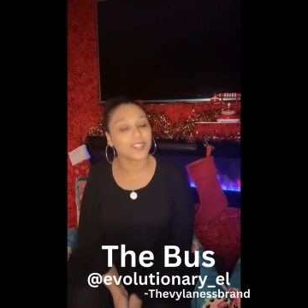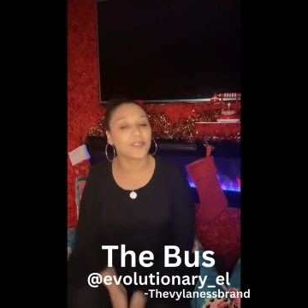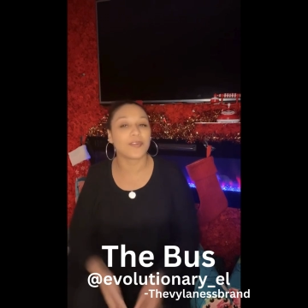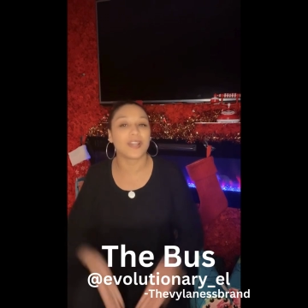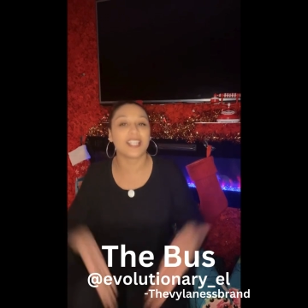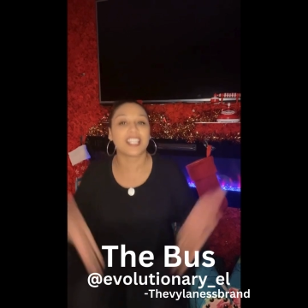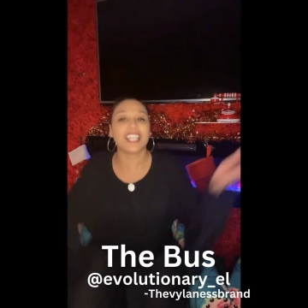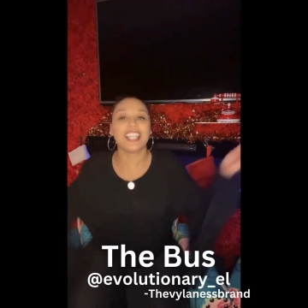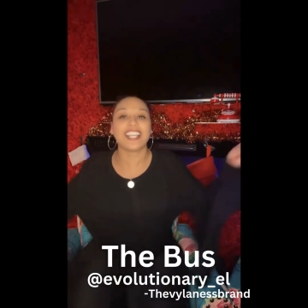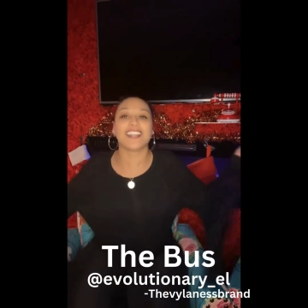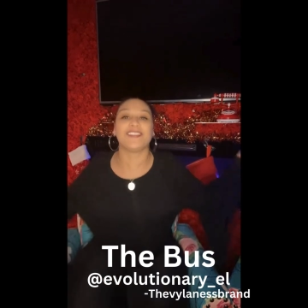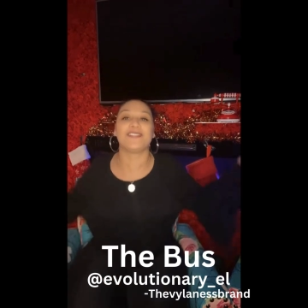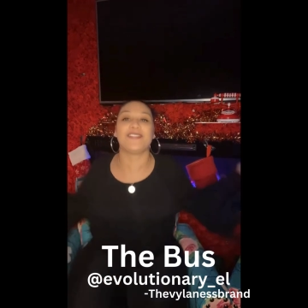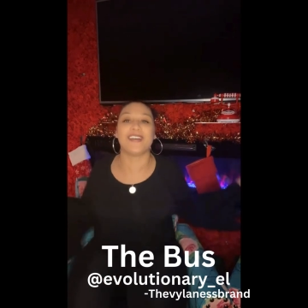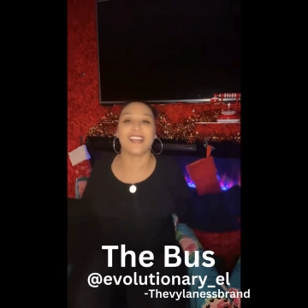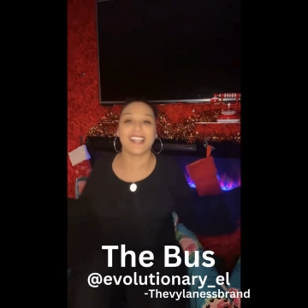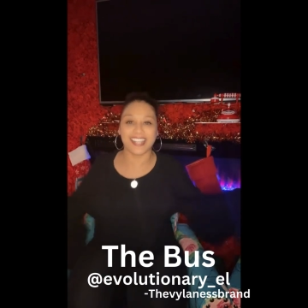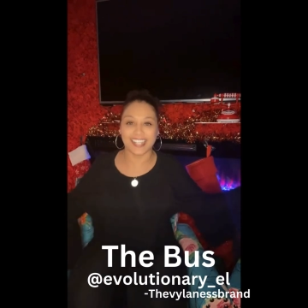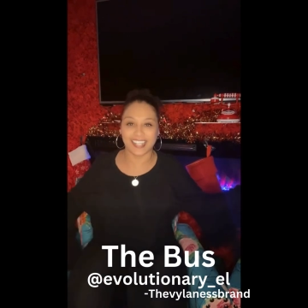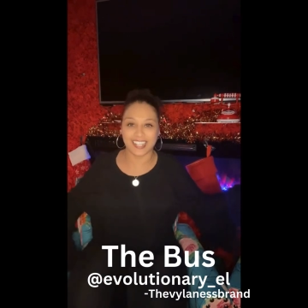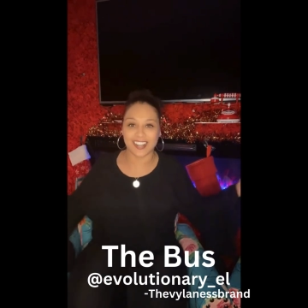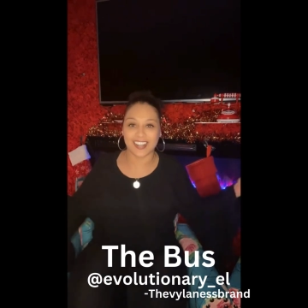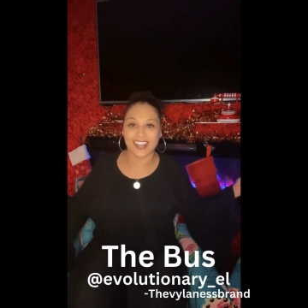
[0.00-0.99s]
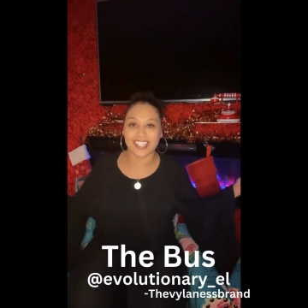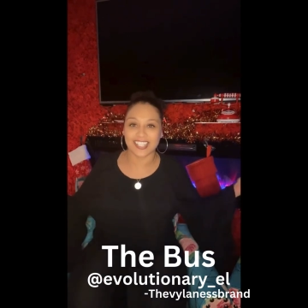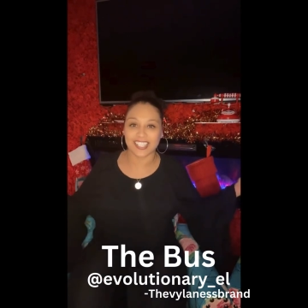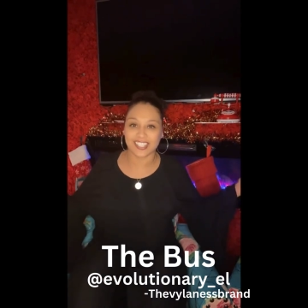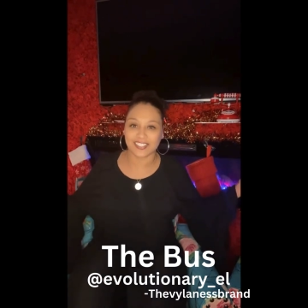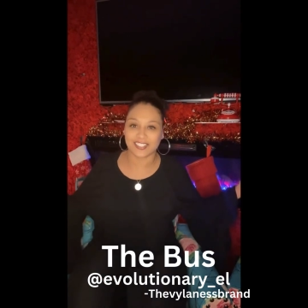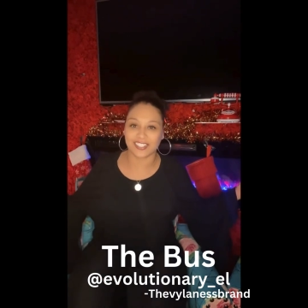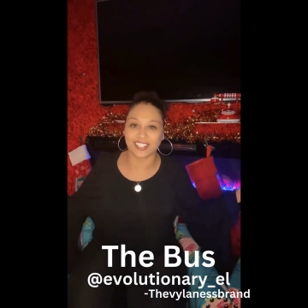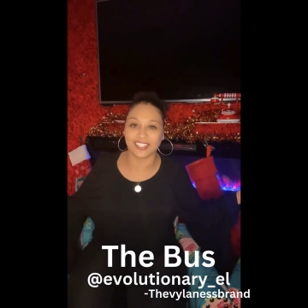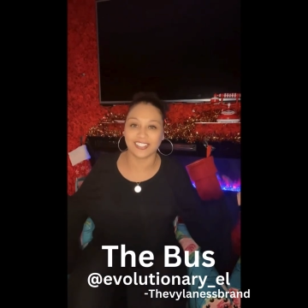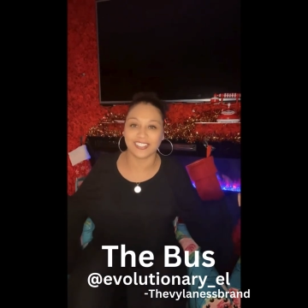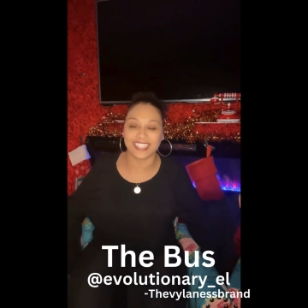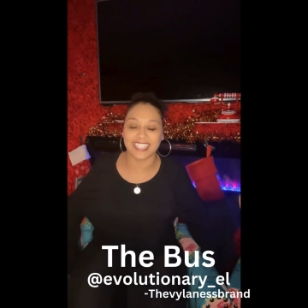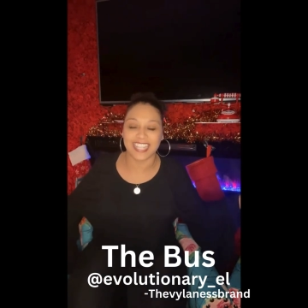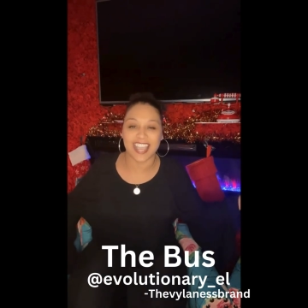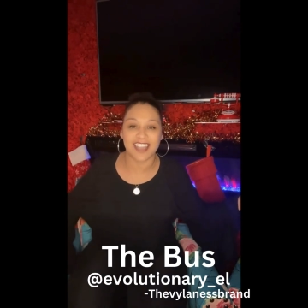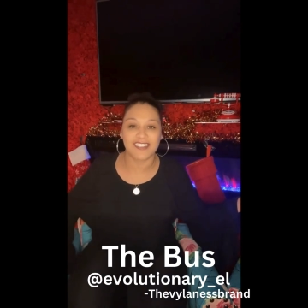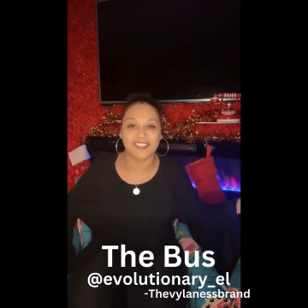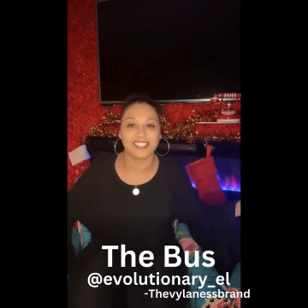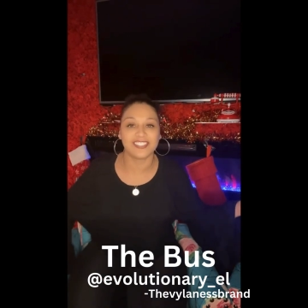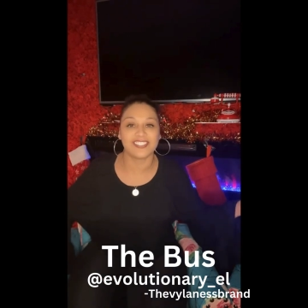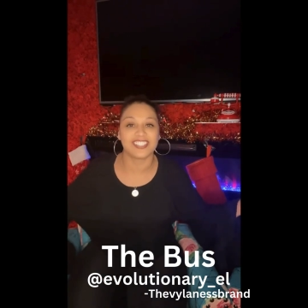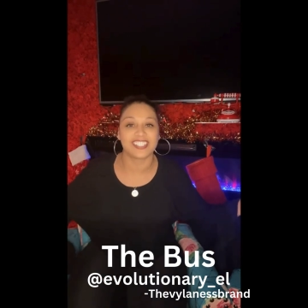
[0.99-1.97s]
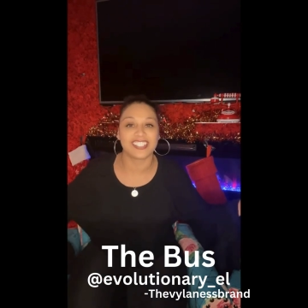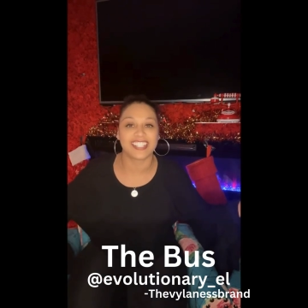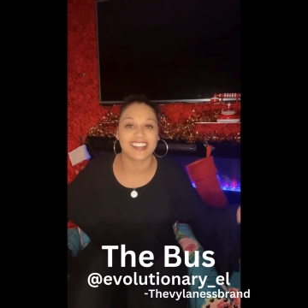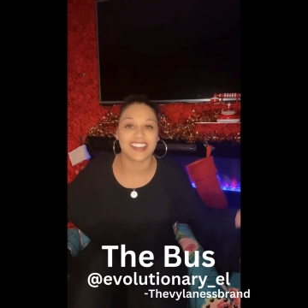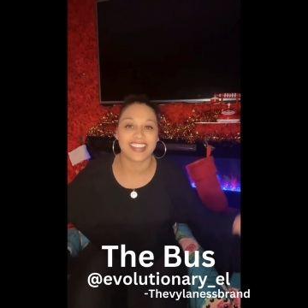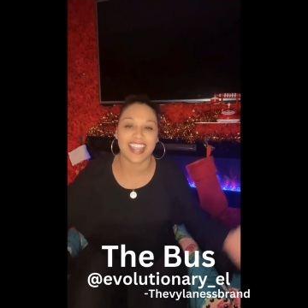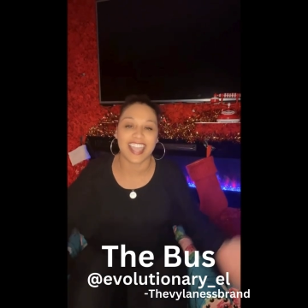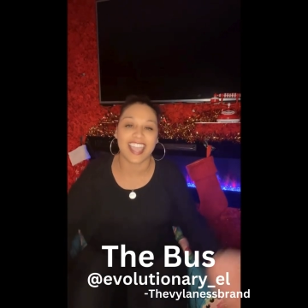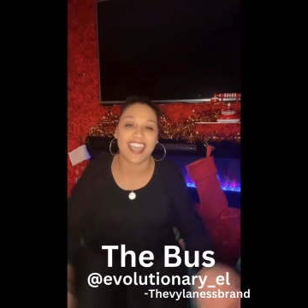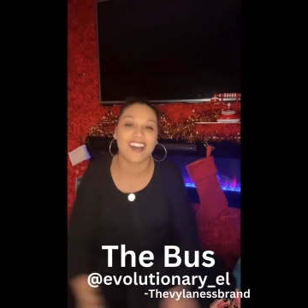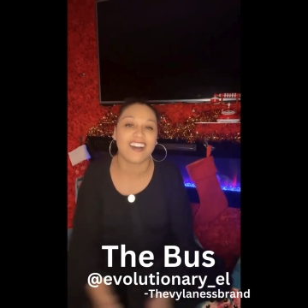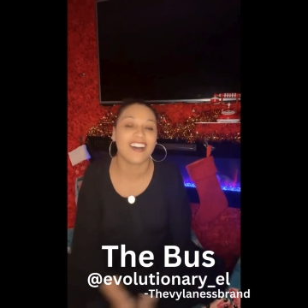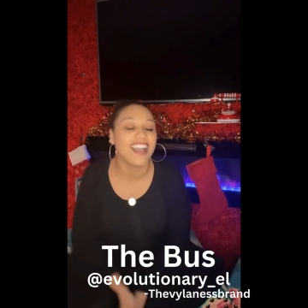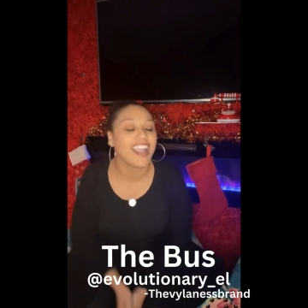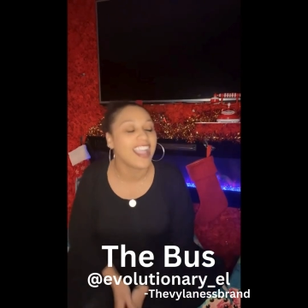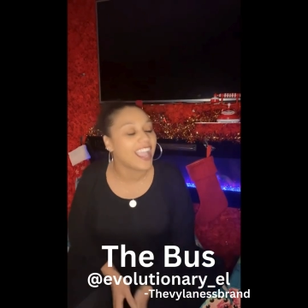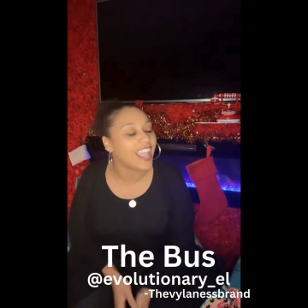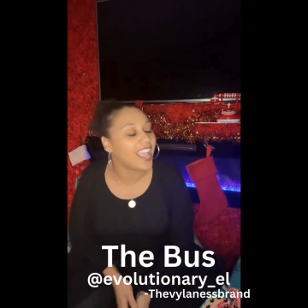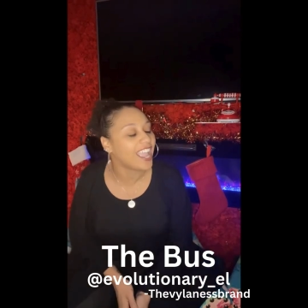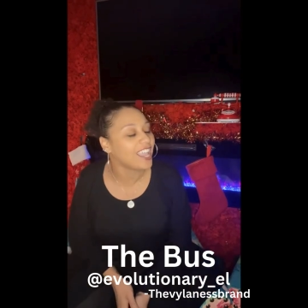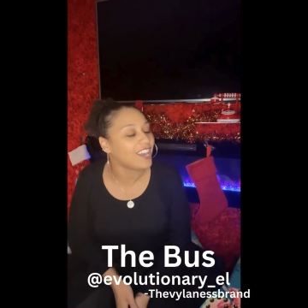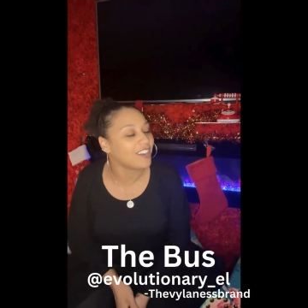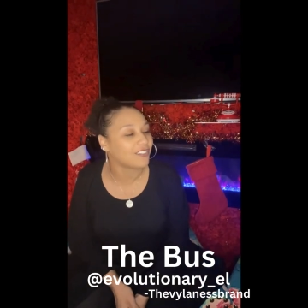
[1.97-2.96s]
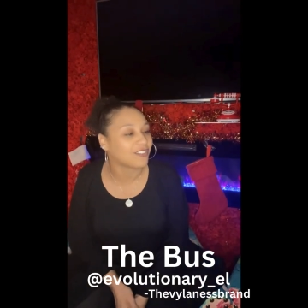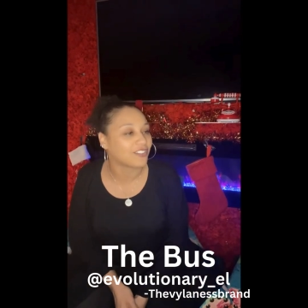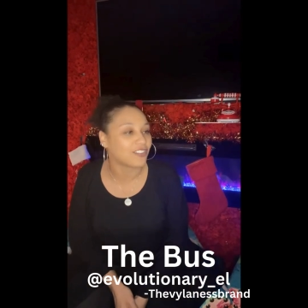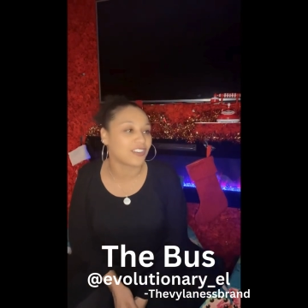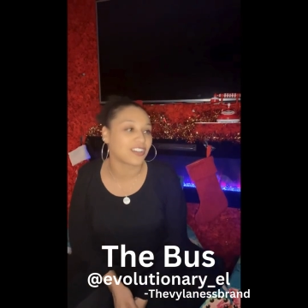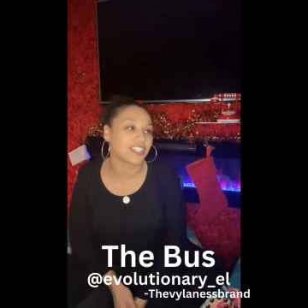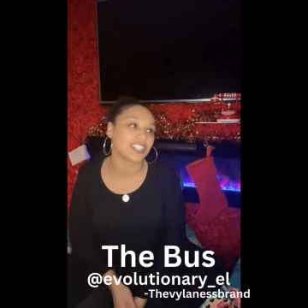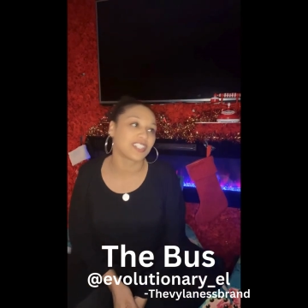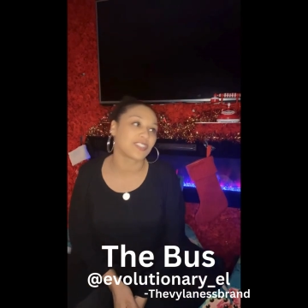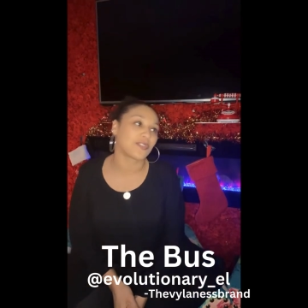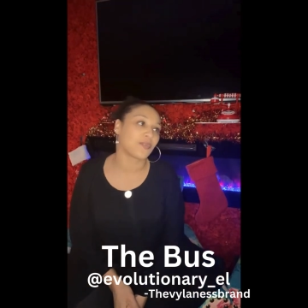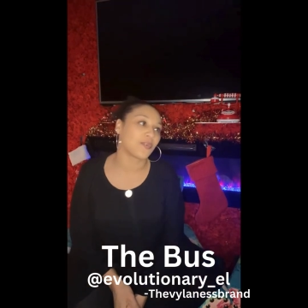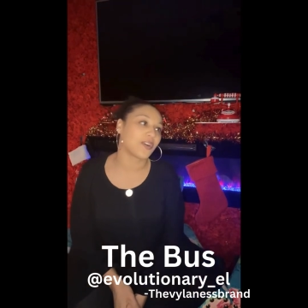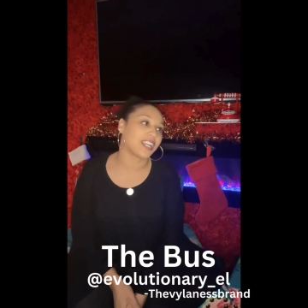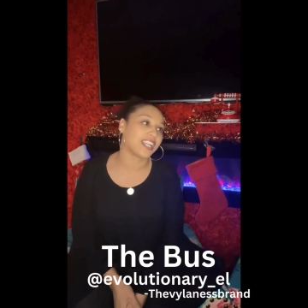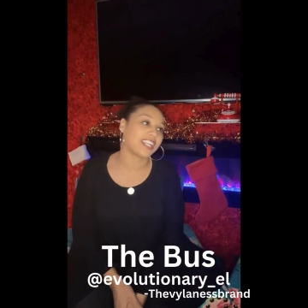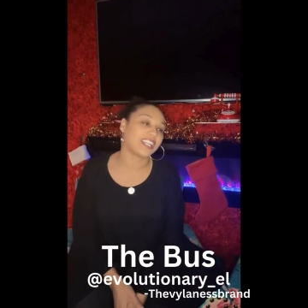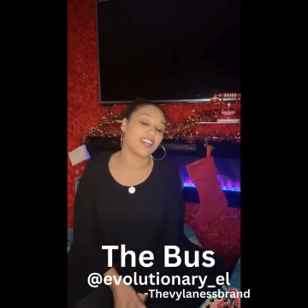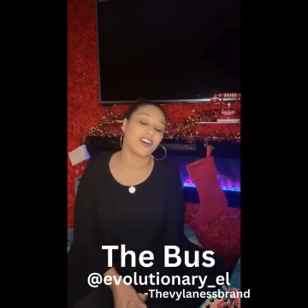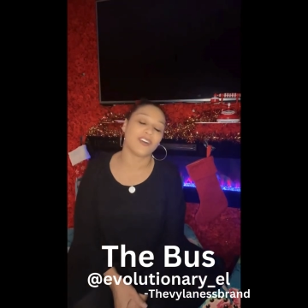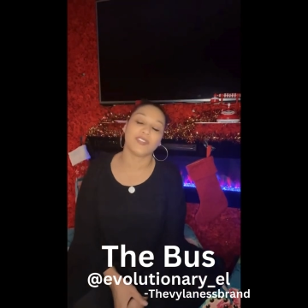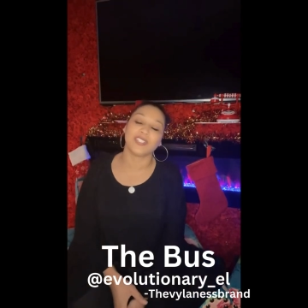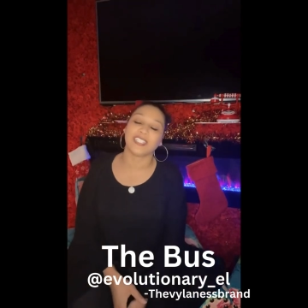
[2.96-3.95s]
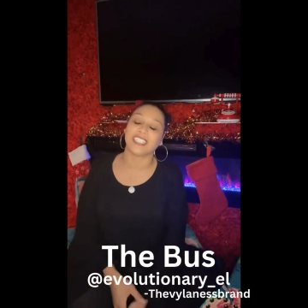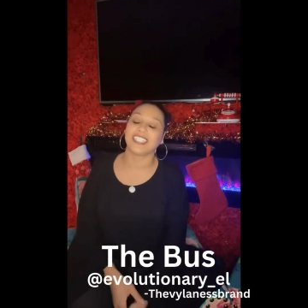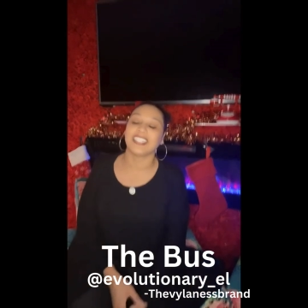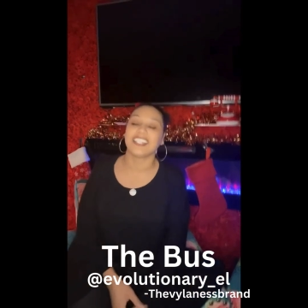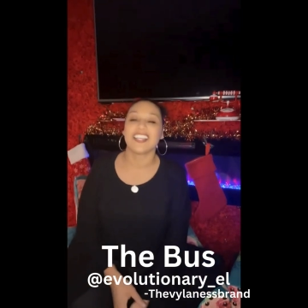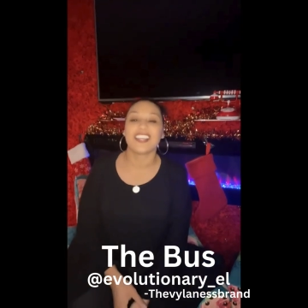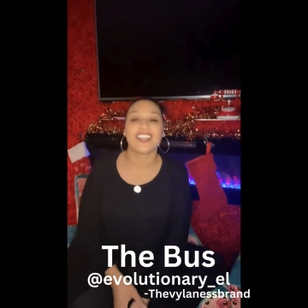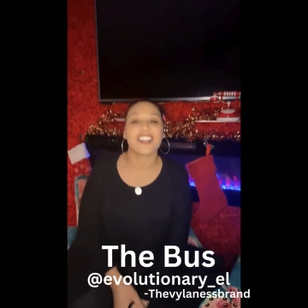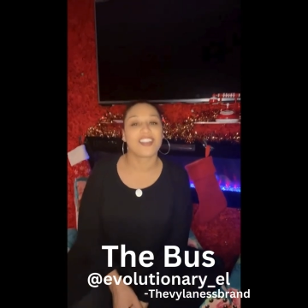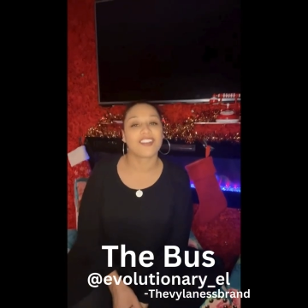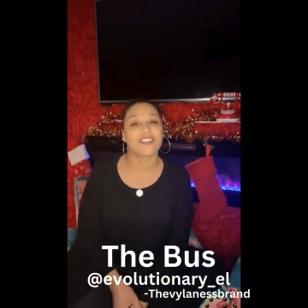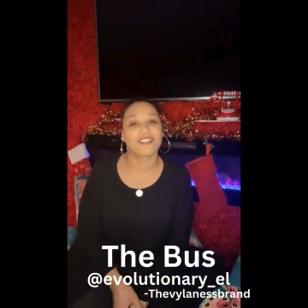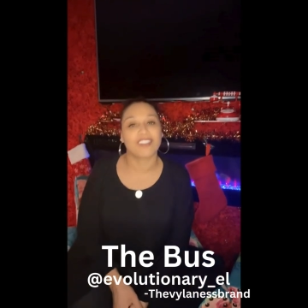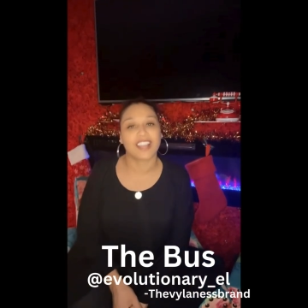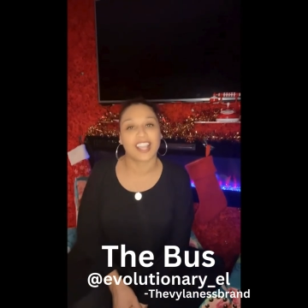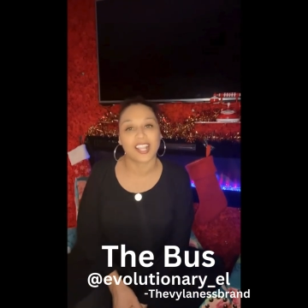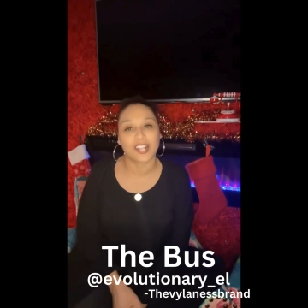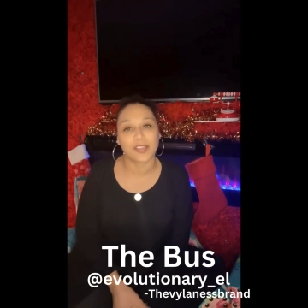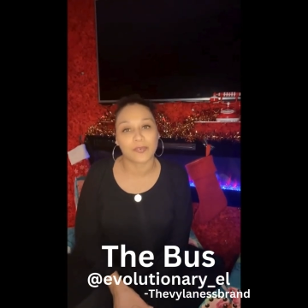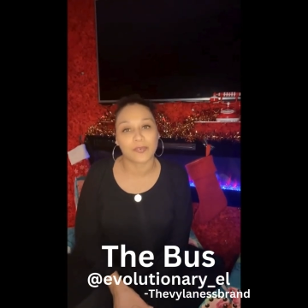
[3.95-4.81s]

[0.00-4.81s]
with yours truly, Evolutionary L, and of course, the one and only Red